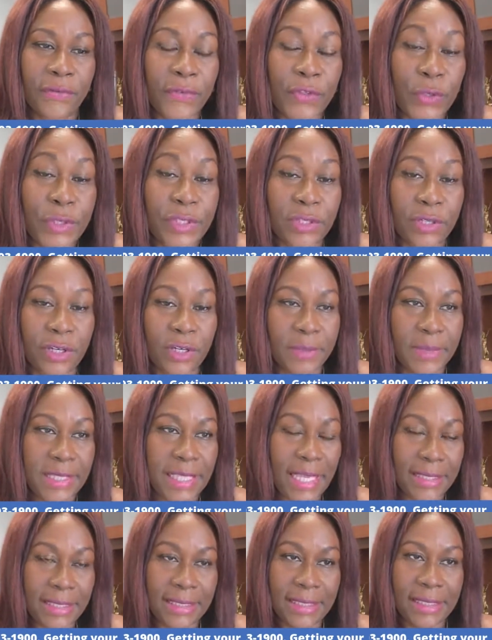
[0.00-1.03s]
few
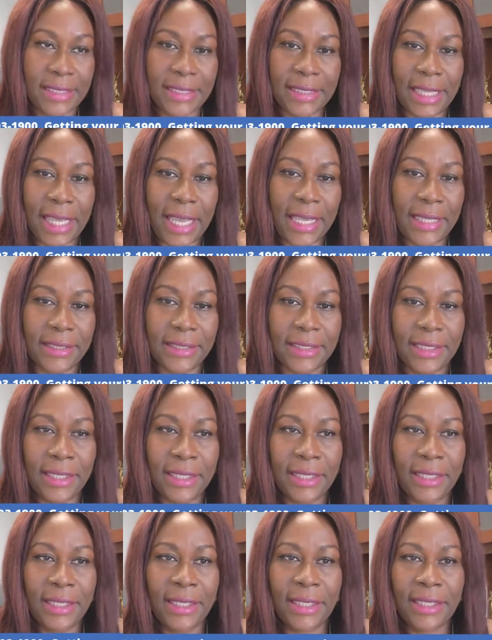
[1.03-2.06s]
circumstances. And
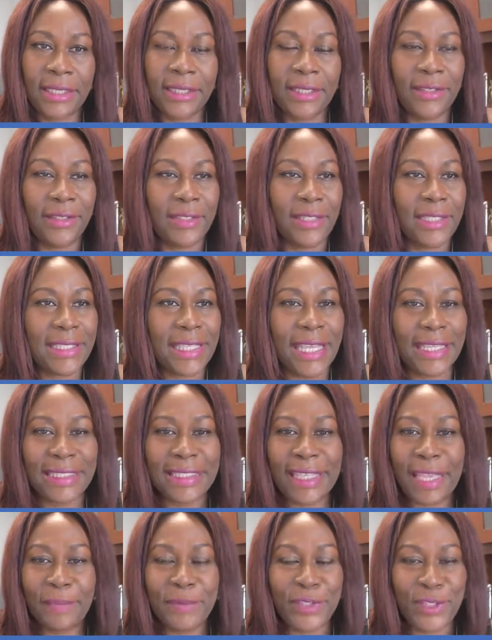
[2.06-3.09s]
these
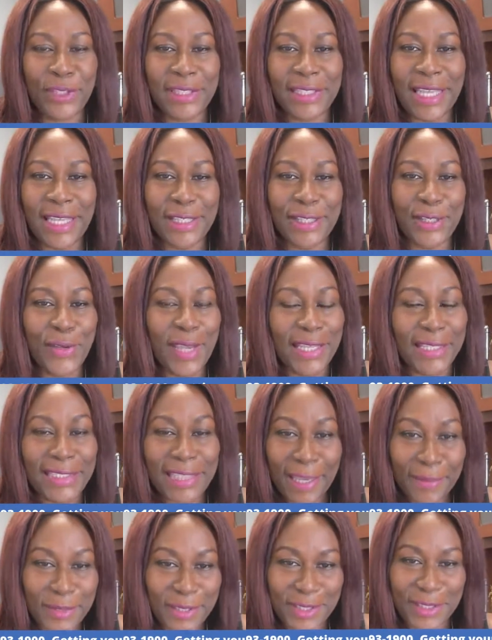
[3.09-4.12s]
exceptions are so
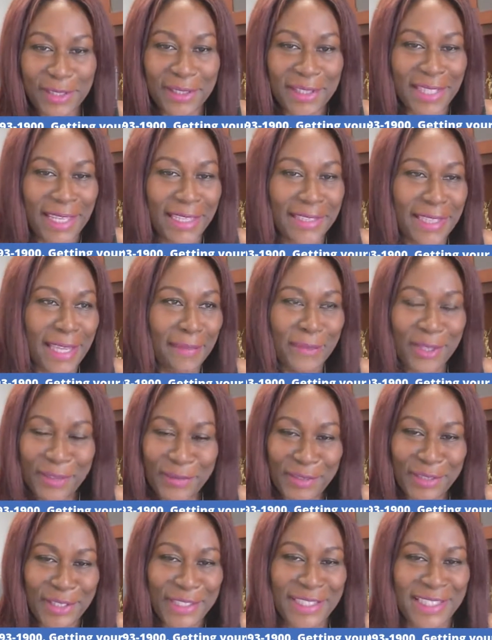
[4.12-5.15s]
exceptional that I'm not
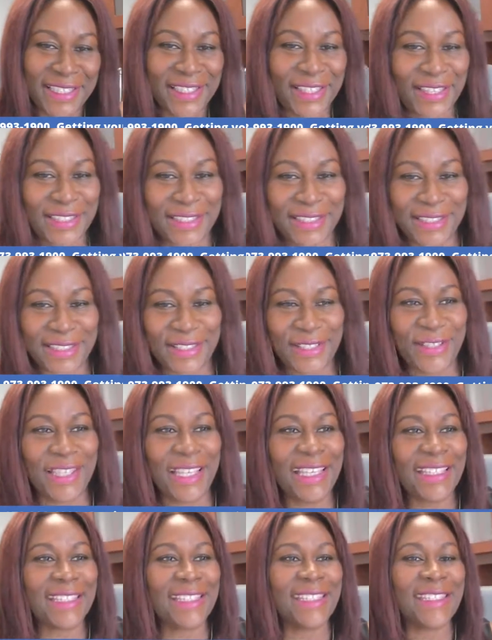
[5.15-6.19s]
even going to discuss it. So
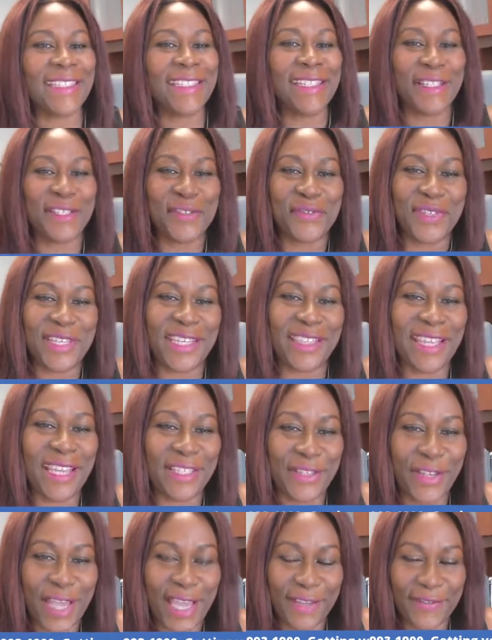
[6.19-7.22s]
let's just agree that
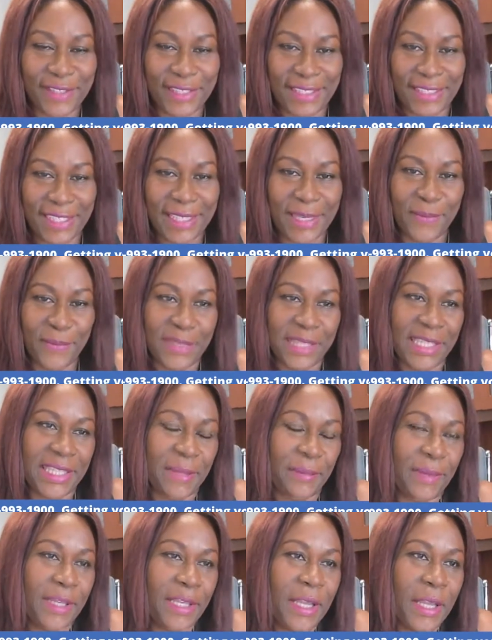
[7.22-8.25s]
you have to see them within
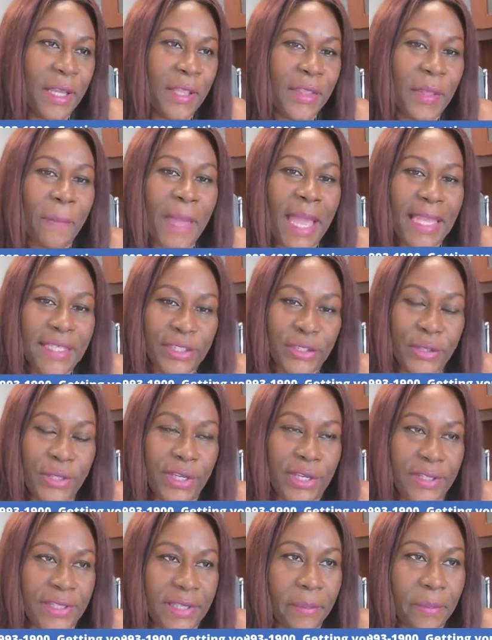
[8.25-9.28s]
the past 2
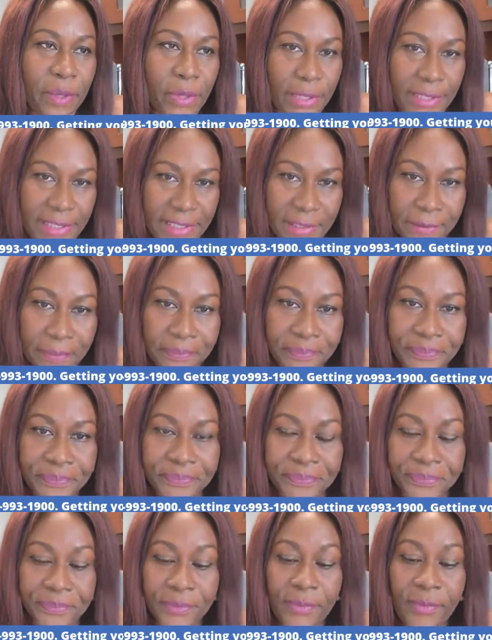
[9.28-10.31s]
years in person.
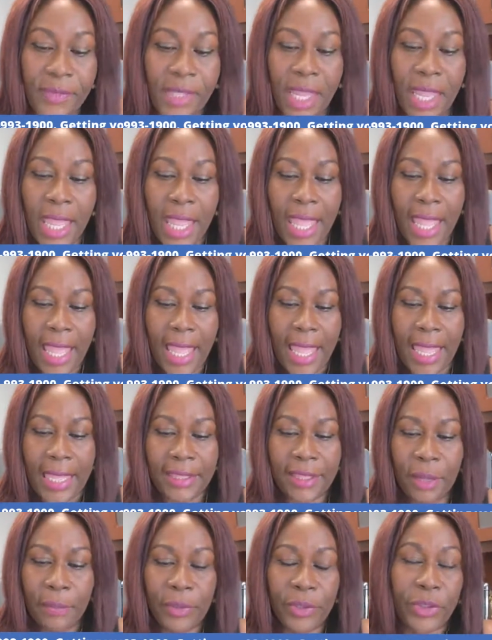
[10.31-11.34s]
And
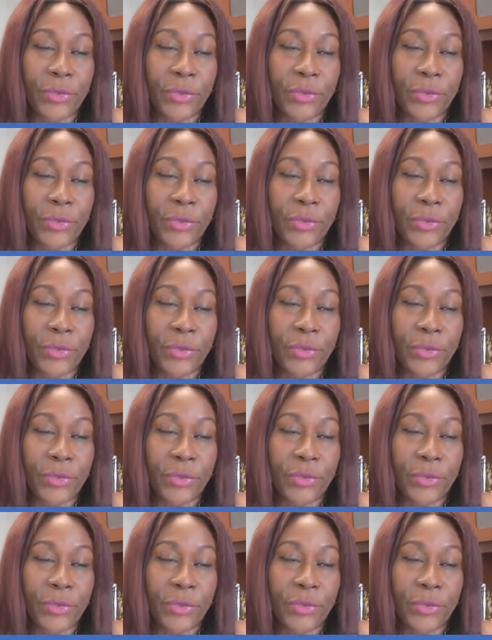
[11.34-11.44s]
number